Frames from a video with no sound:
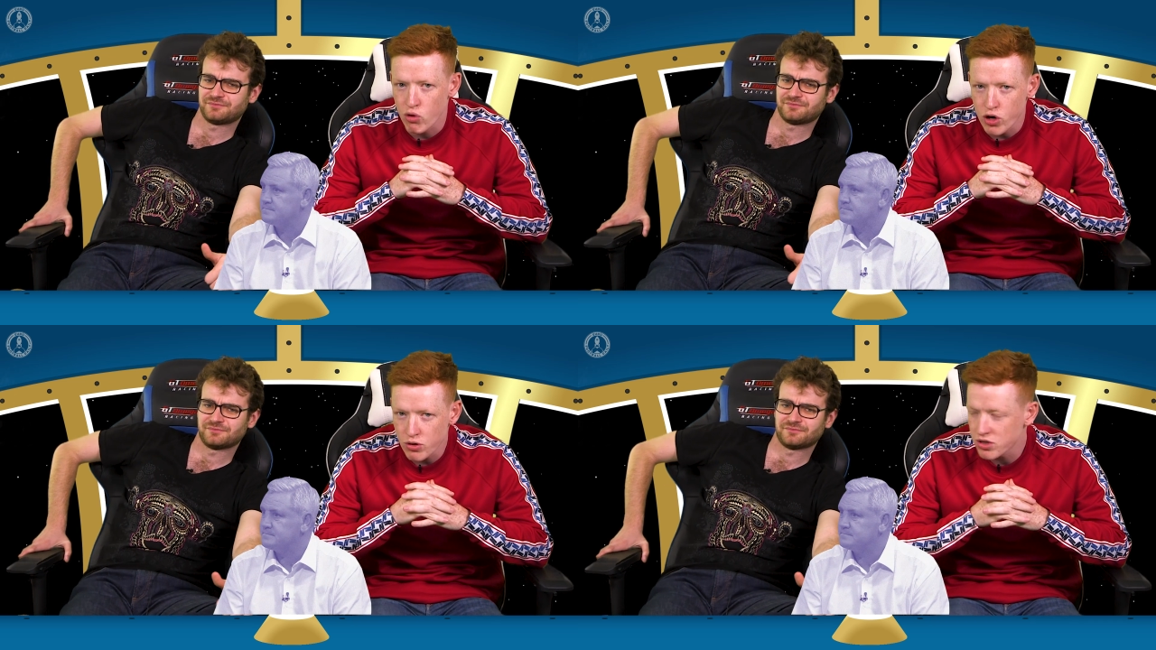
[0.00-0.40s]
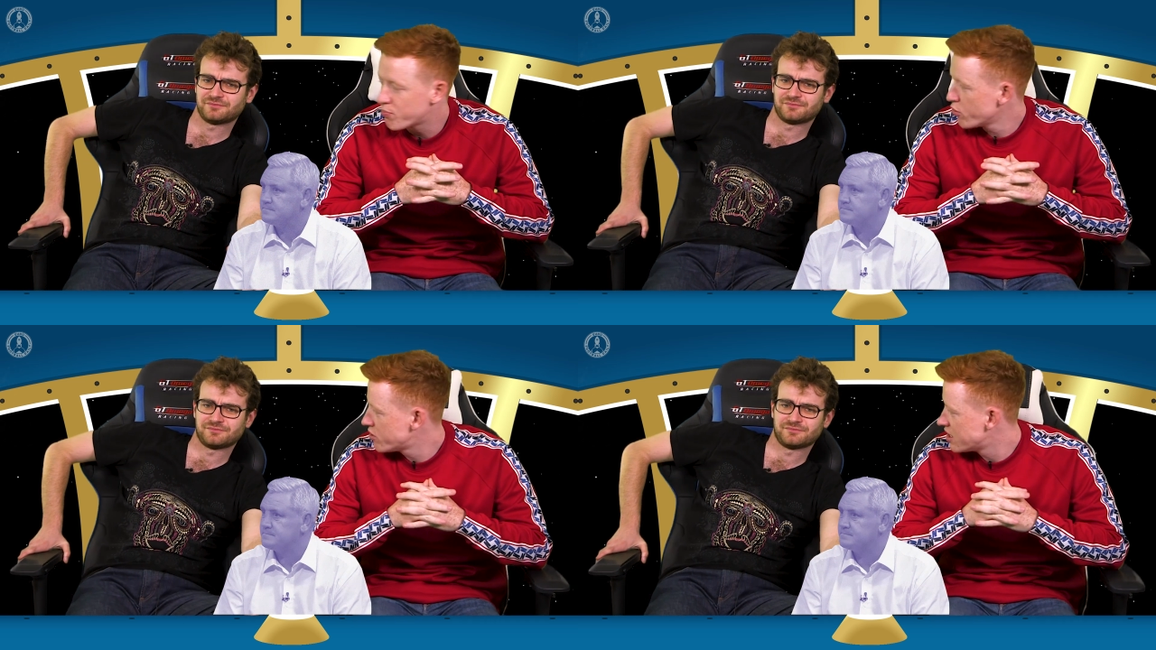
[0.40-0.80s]
Speaker 1: Bruce.
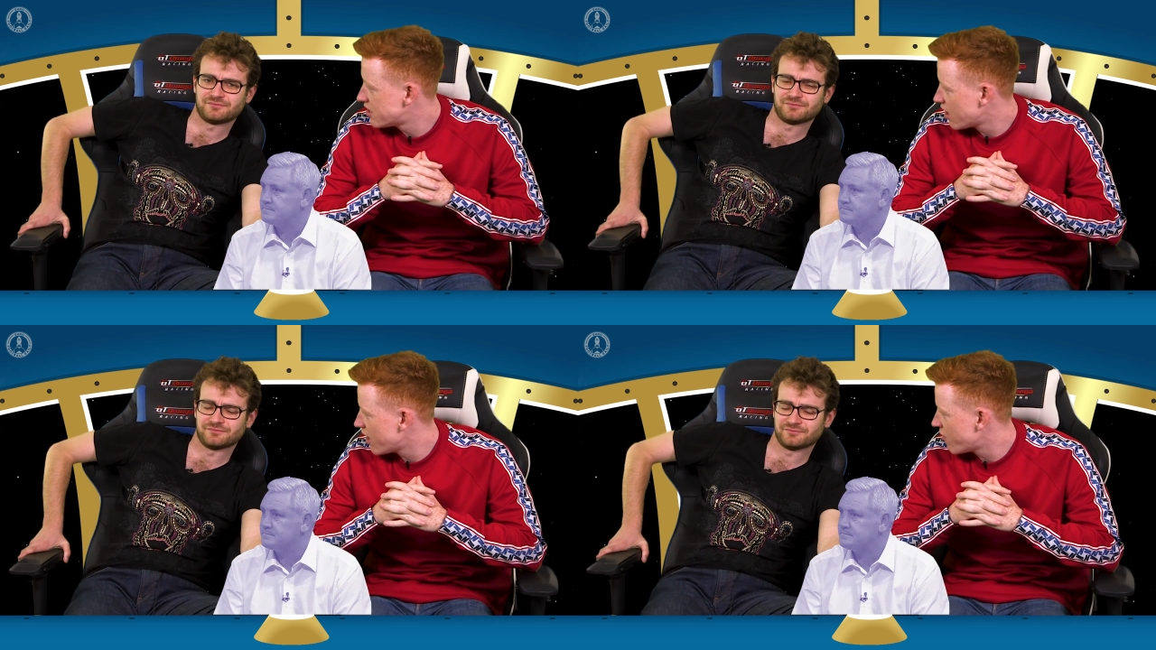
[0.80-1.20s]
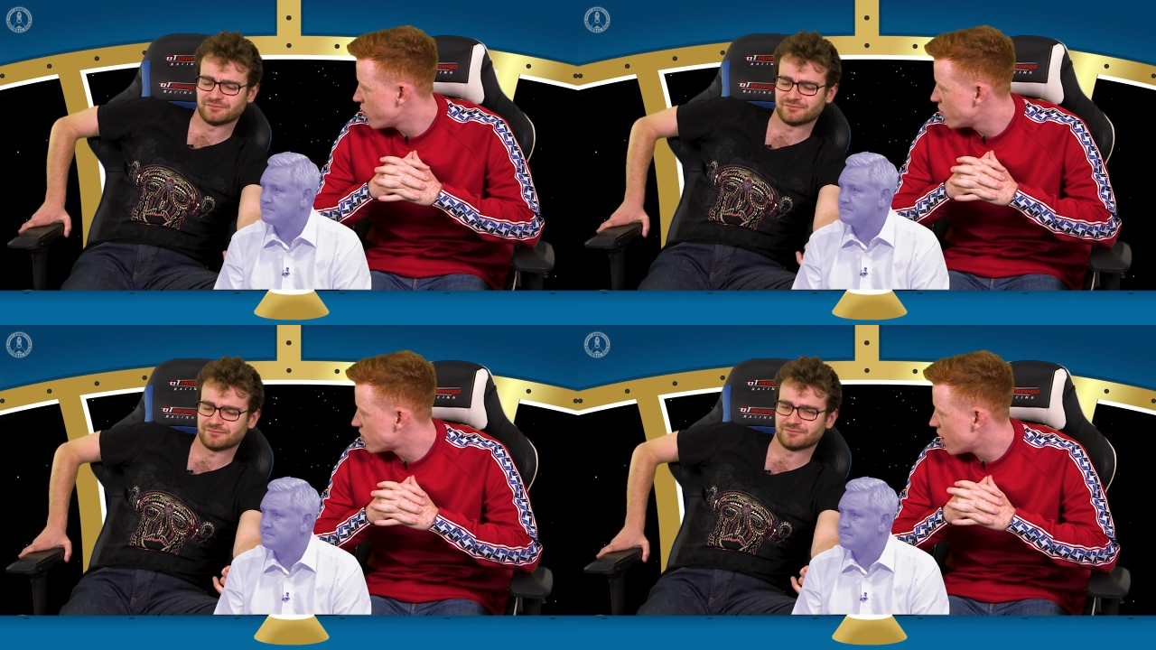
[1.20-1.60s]
Bruce, he's done it a
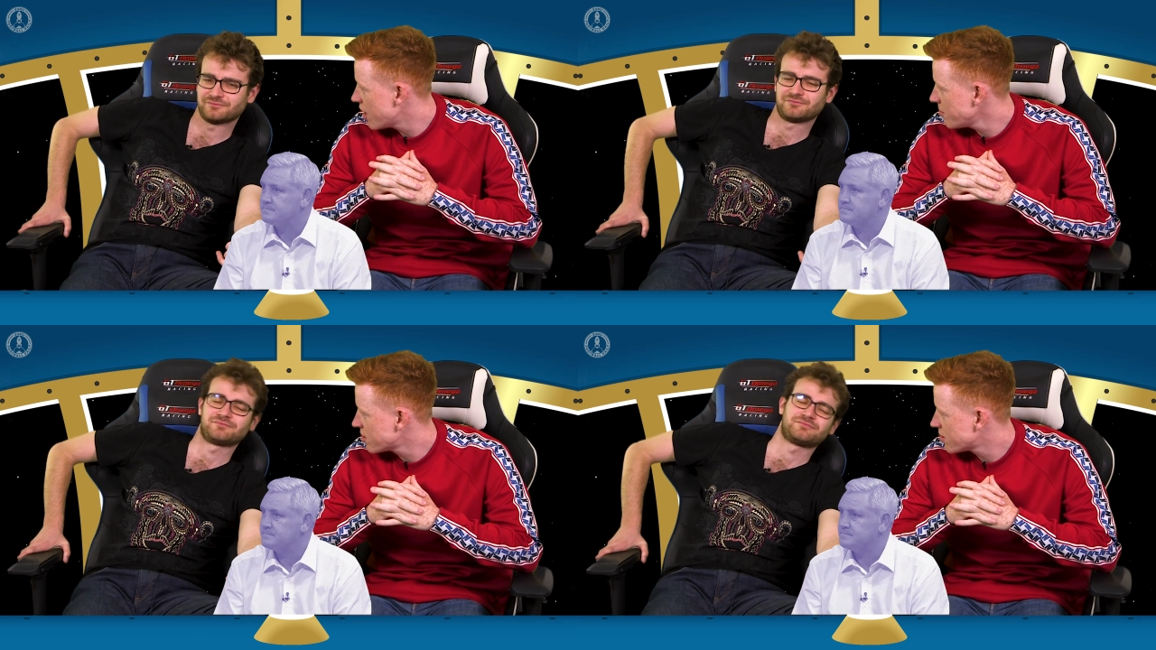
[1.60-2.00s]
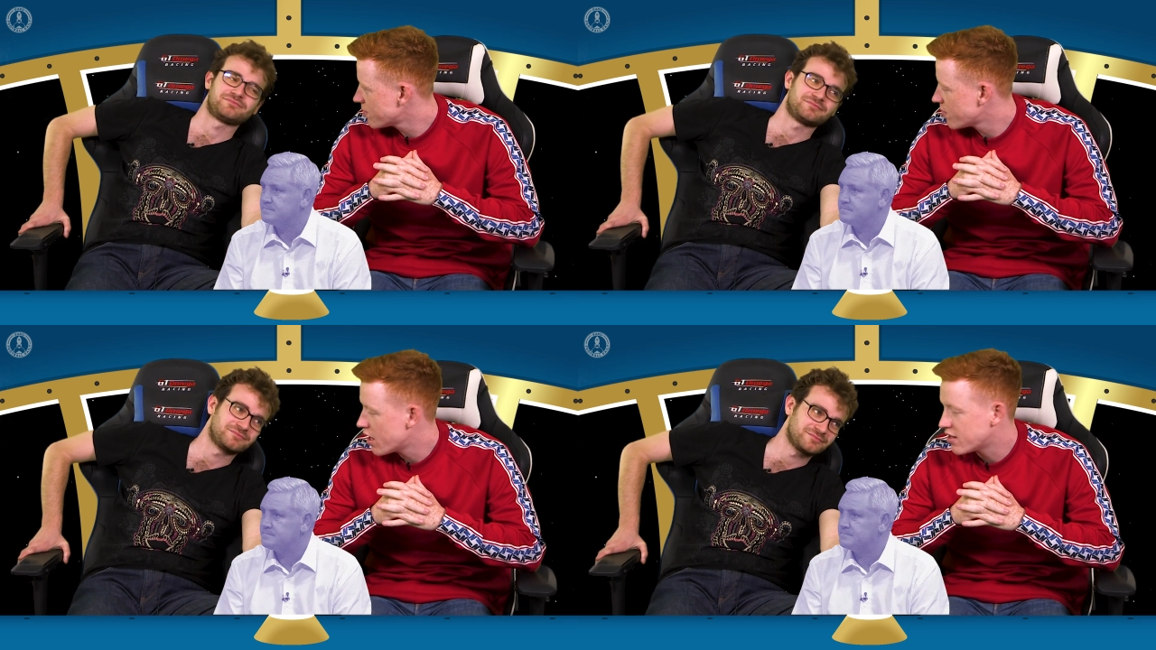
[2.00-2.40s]
few times.
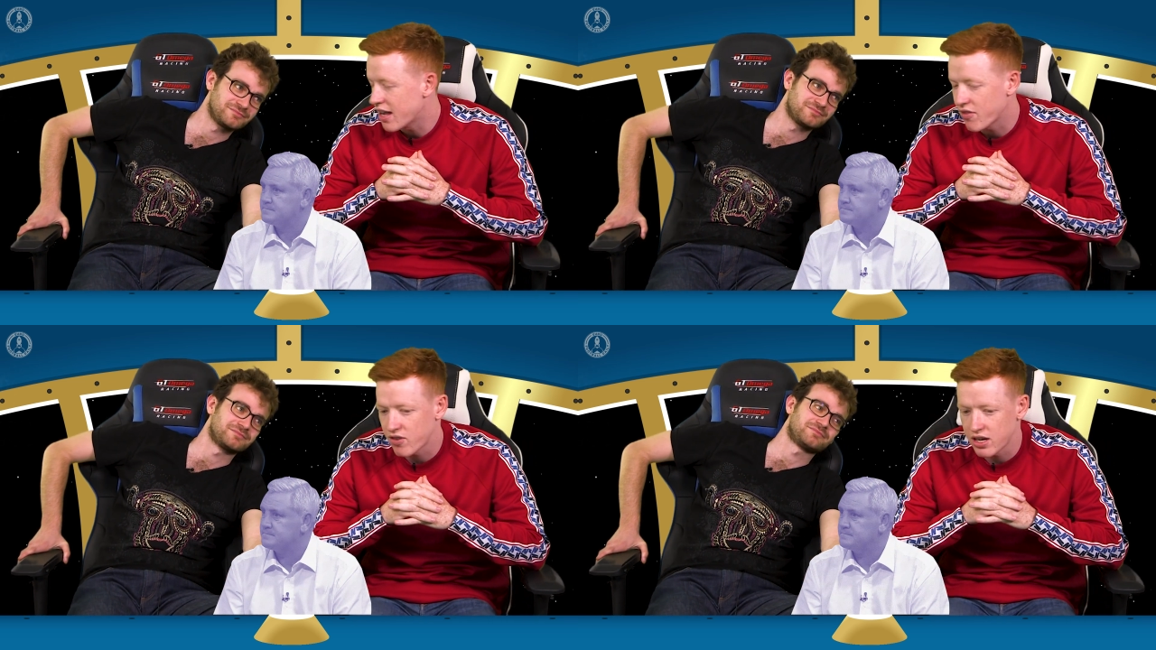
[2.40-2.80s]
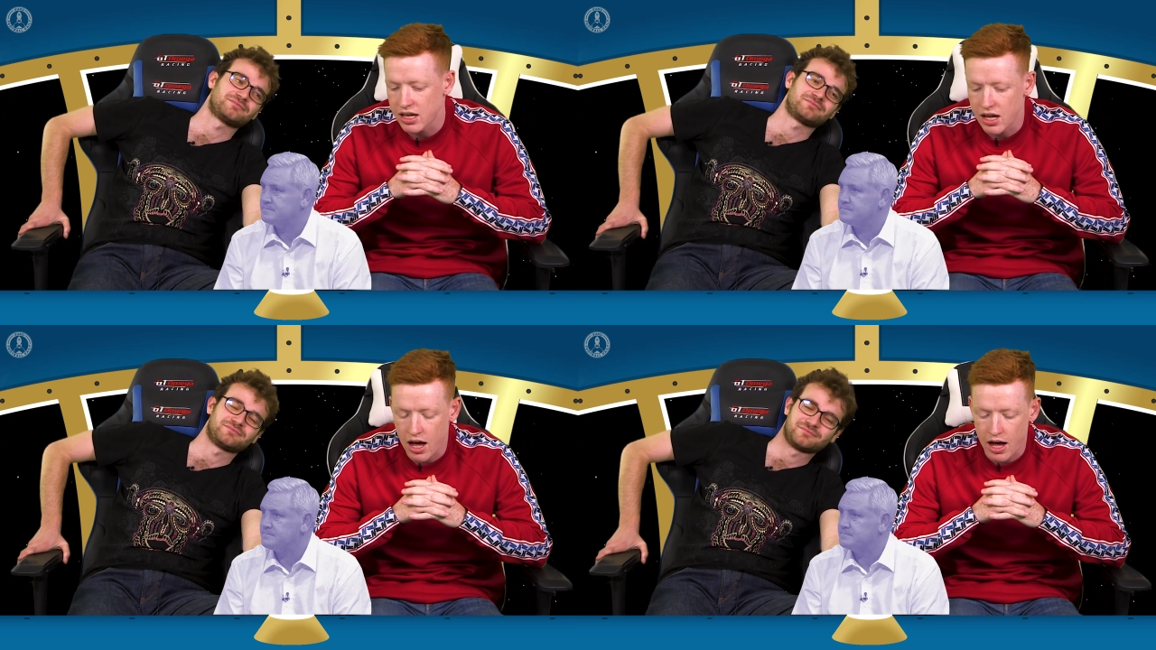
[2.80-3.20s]

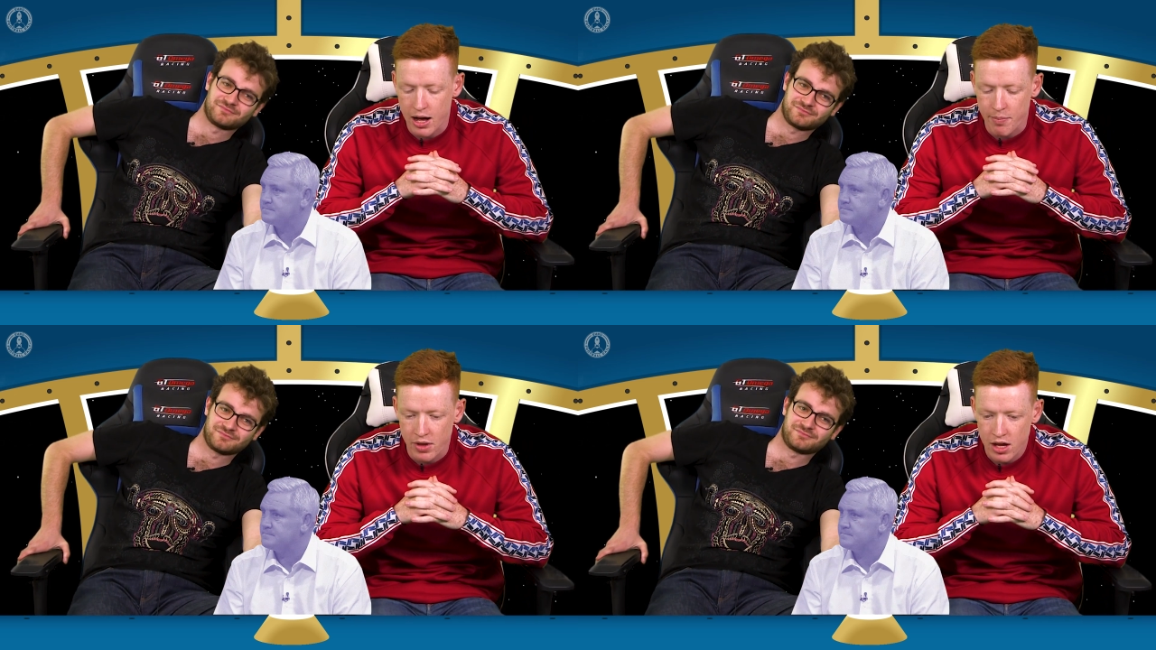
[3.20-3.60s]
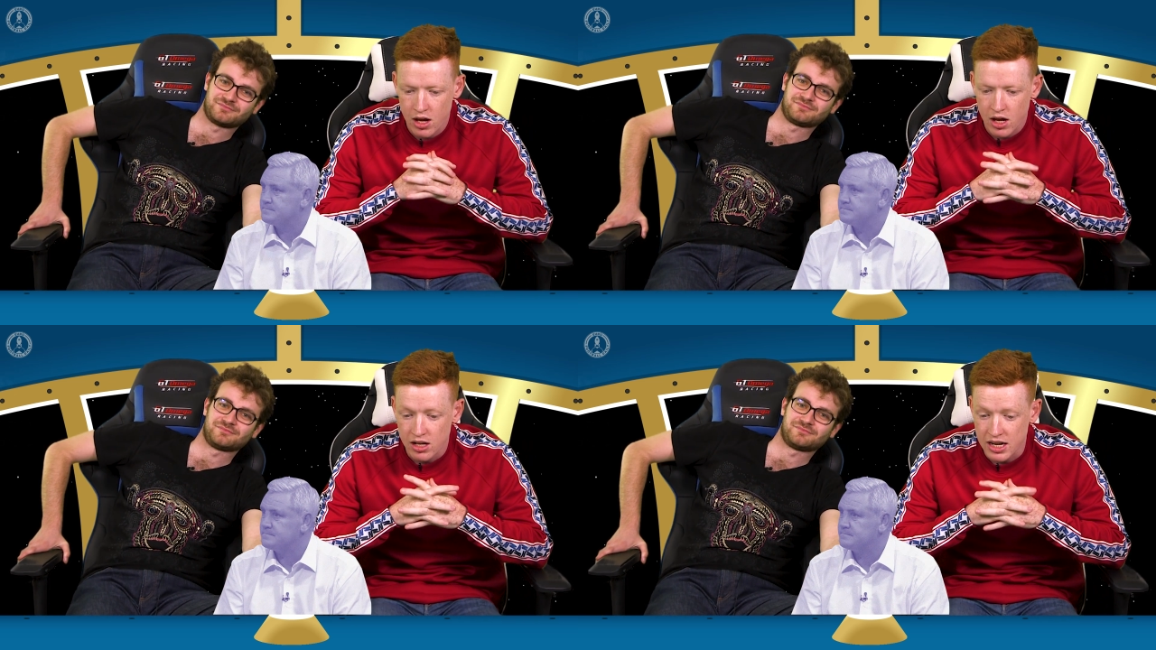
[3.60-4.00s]
Definitely
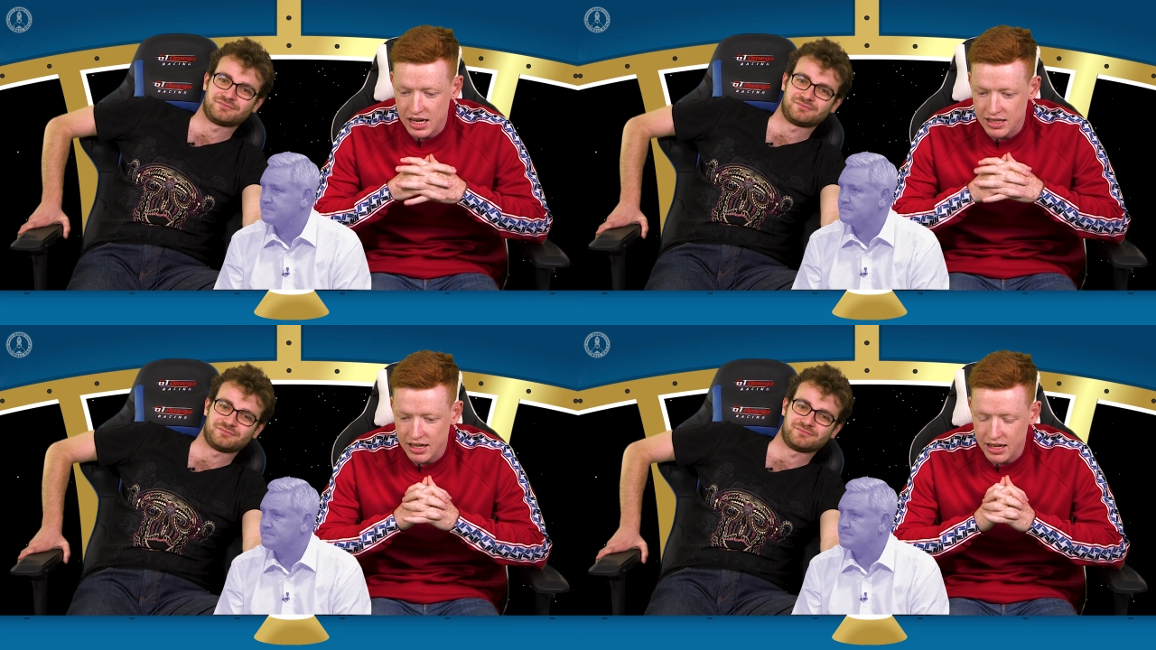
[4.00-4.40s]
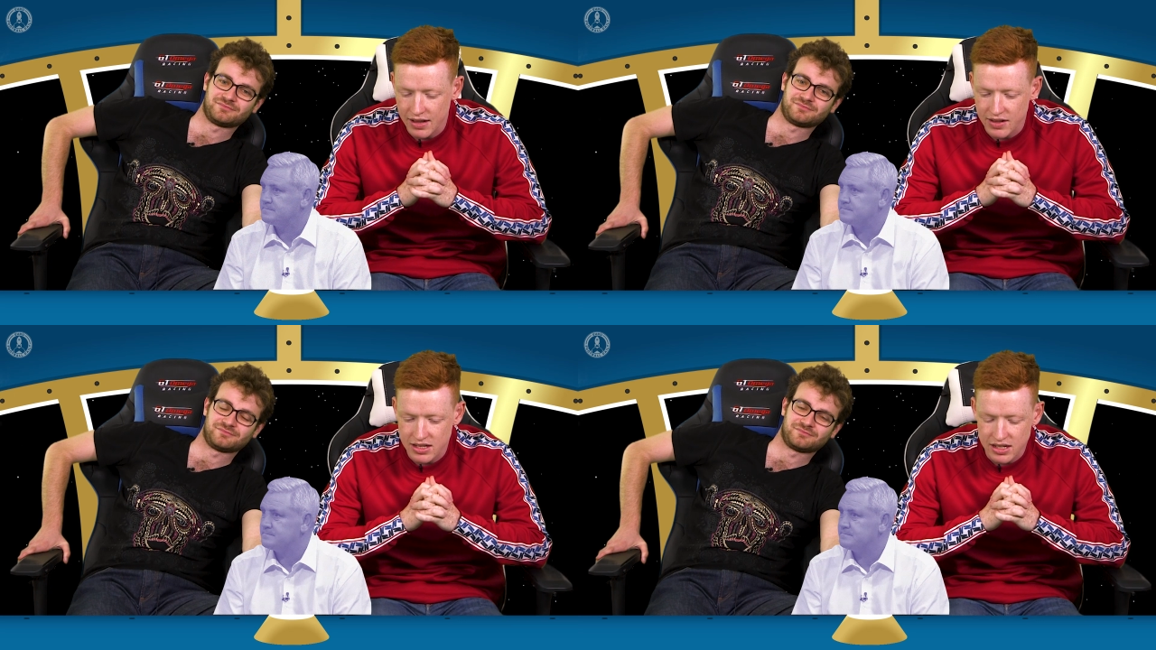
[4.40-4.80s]
nearly did it
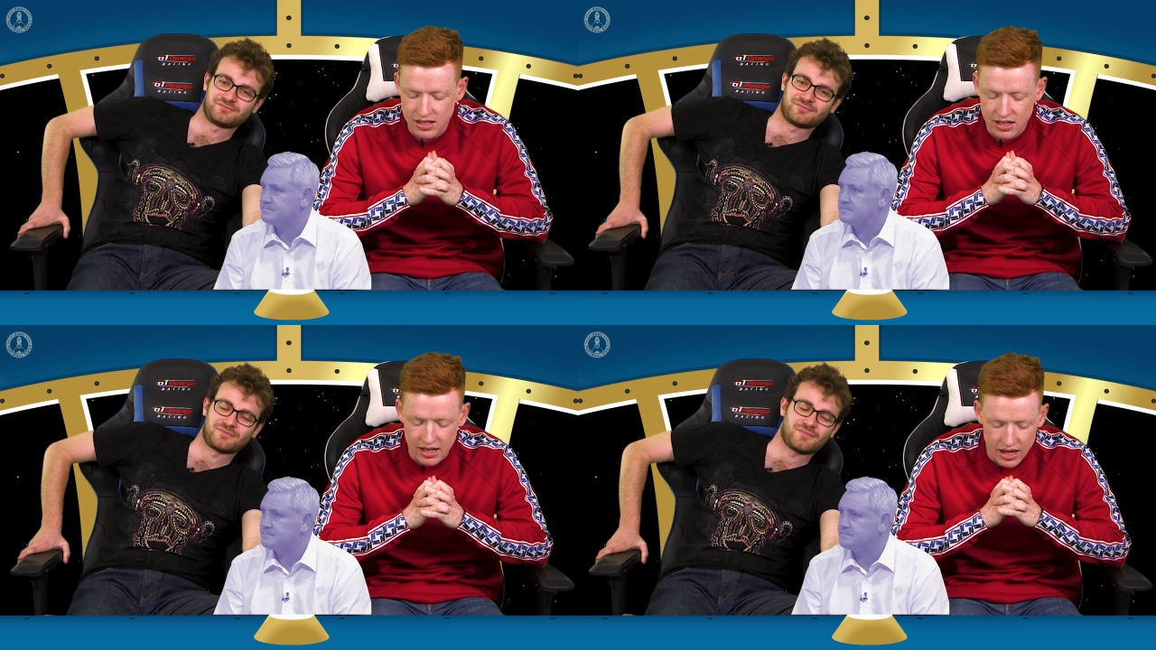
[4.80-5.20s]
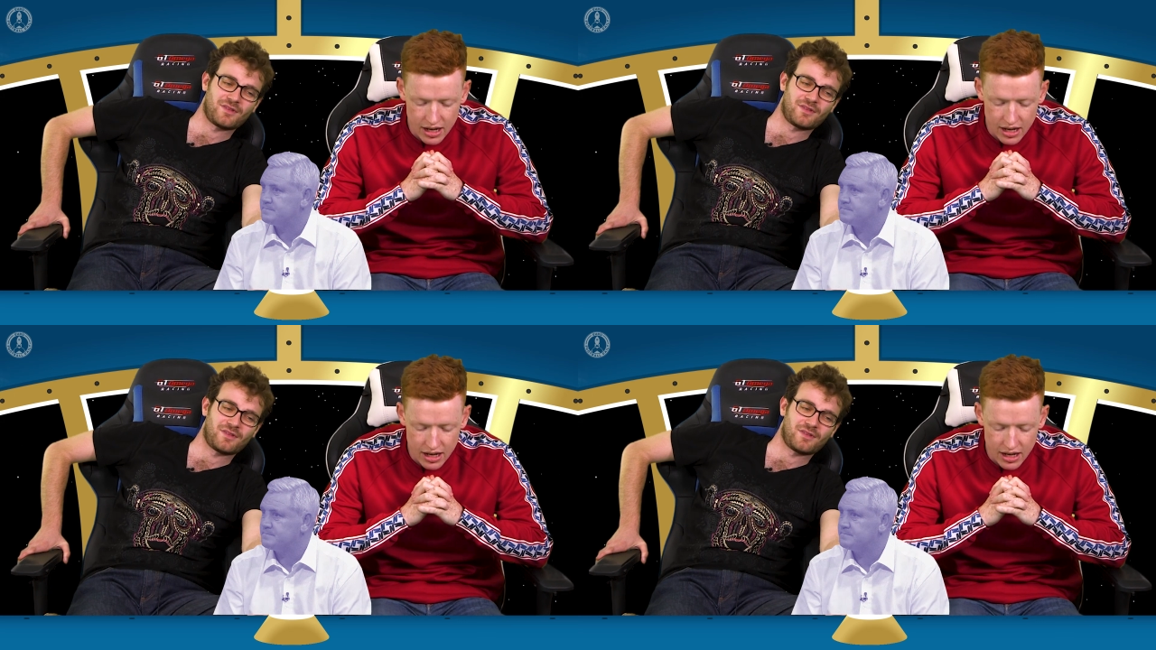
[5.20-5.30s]
again this season, didn't